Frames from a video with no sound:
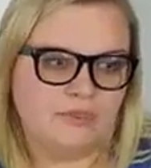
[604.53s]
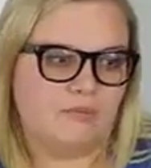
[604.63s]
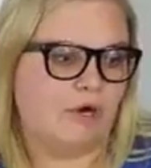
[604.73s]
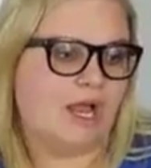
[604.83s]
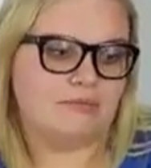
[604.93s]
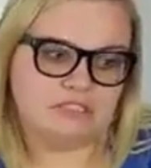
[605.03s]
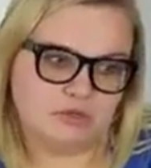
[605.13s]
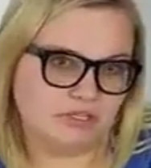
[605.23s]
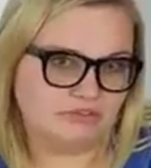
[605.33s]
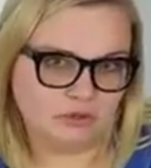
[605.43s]
then perhaps
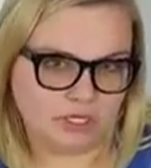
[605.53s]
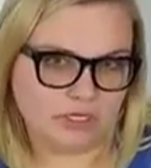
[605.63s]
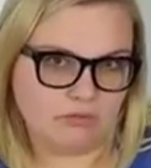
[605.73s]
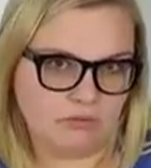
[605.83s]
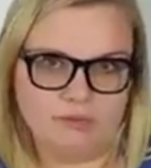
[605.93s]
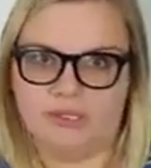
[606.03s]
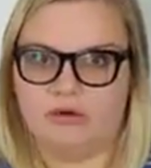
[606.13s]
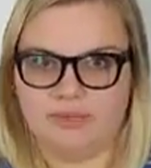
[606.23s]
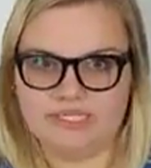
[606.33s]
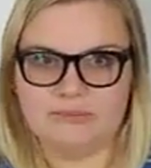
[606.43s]
doing the flooring will be
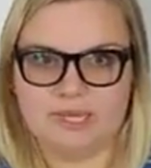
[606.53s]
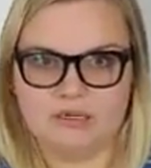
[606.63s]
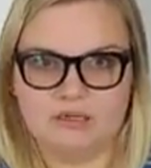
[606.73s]
your best bet.